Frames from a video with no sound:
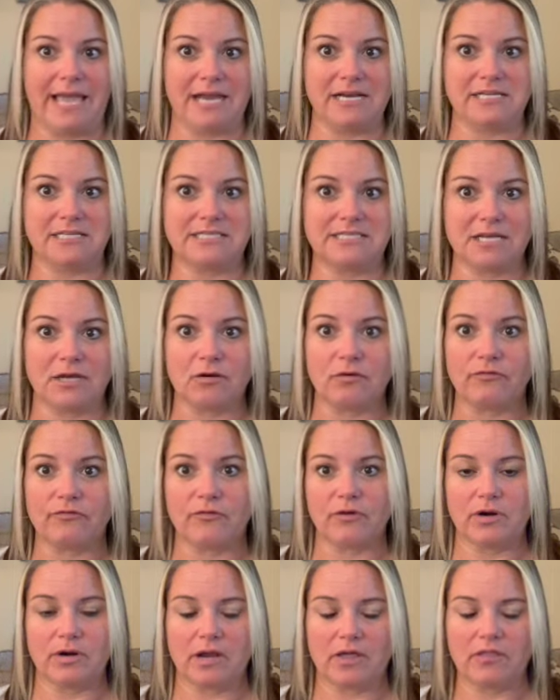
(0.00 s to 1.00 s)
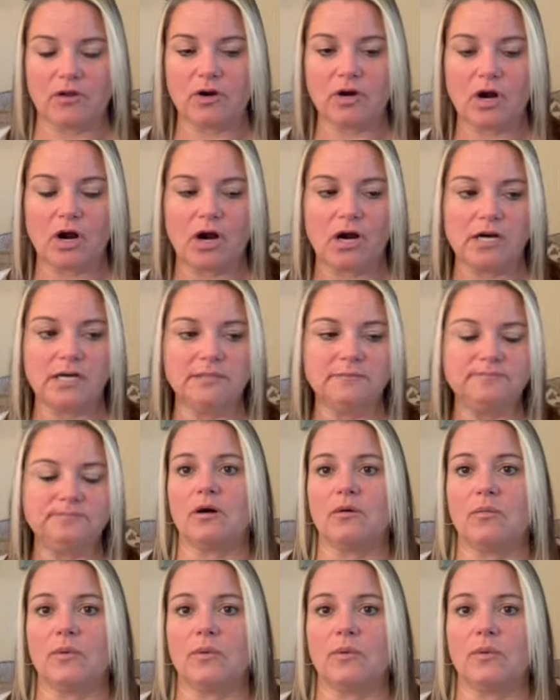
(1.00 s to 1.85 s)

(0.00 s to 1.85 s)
had to settle for another car.